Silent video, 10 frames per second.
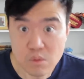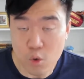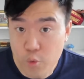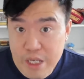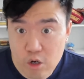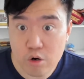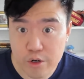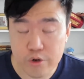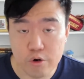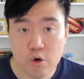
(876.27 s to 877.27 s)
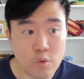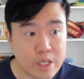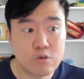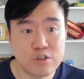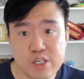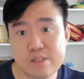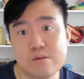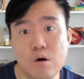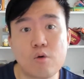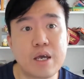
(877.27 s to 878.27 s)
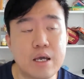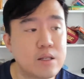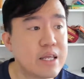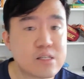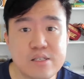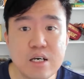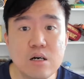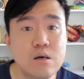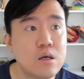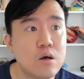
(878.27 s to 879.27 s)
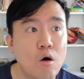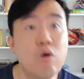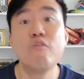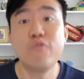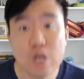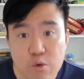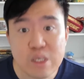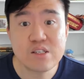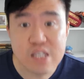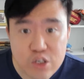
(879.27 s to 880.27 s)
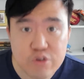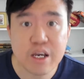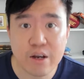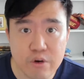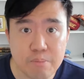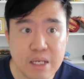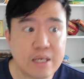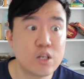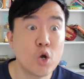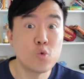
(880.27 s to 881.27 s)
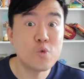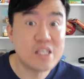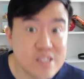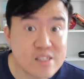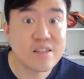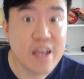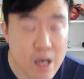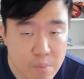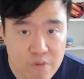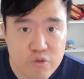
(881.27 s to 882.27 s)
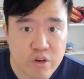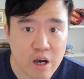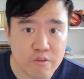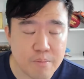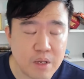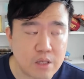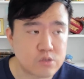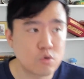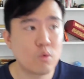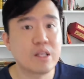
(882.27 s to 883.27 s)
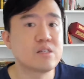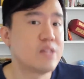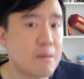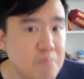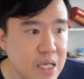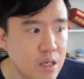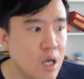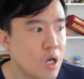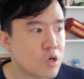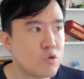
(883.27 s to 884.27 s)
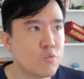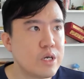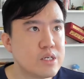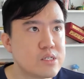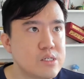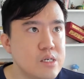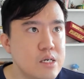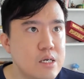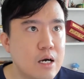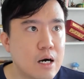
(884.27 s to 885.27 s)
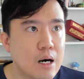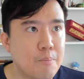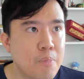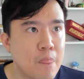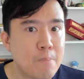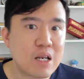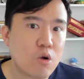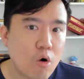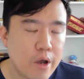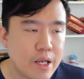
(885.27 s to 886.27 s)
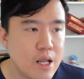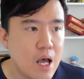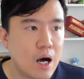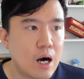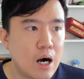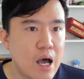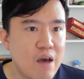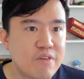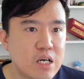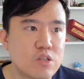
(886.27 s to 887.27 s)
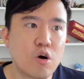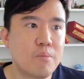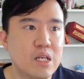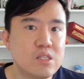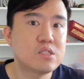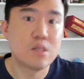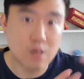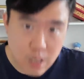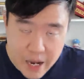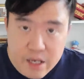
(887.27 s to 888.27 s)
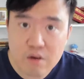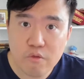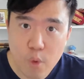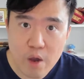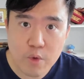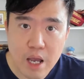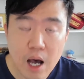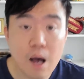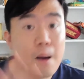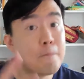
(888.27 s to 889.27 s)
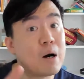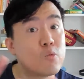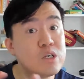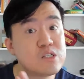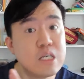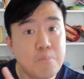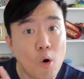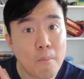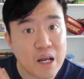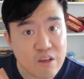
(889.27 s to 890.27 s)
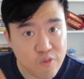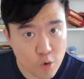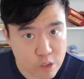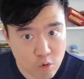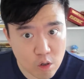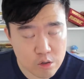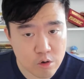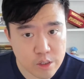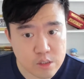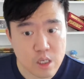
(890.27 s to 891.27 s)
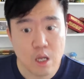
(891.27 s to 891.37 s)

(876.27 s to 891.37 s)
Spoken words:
We could, we could just, okay, next year, hopefully we see 300 billion. We stay above 300 billion. So what does that mean? Could we see Bitcoin having a dominance kind of where we are, but we see more money flowing to altcoins?